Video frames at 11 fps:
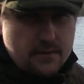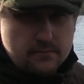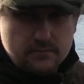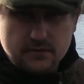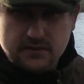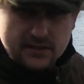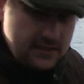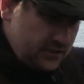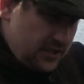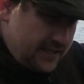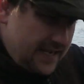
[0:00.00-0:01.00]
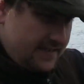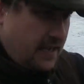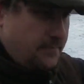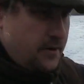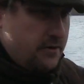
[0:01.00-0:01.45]
out, so as it starts to get
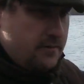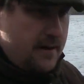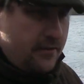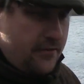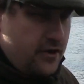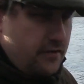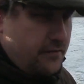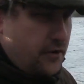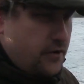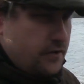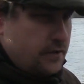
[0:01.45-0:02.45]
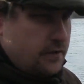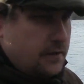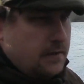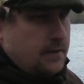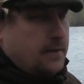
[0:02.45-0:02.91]
deeper, it's about 30 foot.
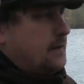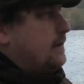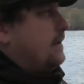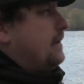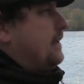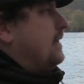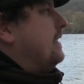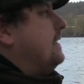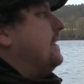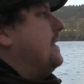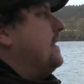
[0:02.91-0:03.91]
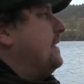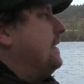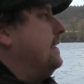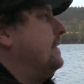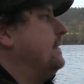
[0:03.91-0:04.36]
And
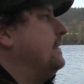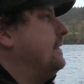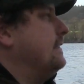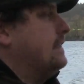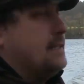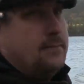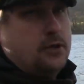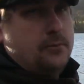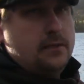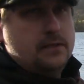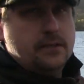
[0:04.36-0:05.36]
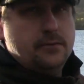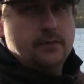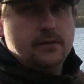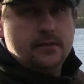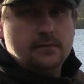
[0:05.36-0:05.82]
I'm hoping to
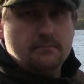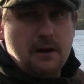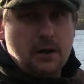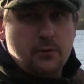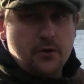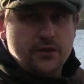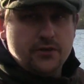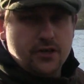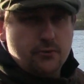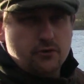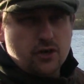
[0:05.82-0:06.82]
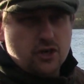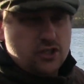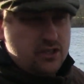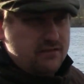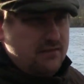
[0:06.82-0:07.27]
bag 1 or 2
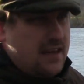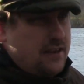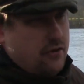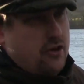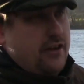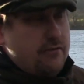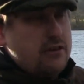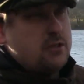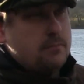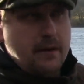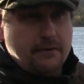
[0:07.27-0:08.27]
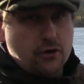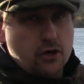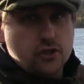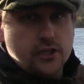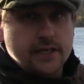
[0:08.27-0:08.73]
roach. I don't know, there is some big
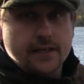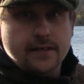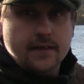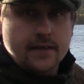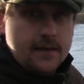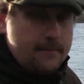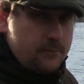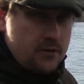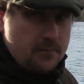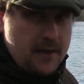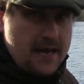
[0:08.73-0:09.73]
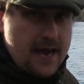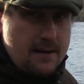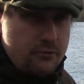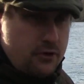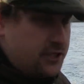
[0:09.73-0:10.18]
roach in here, some big
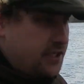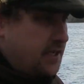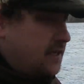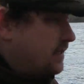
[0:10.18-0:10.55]
hybrids,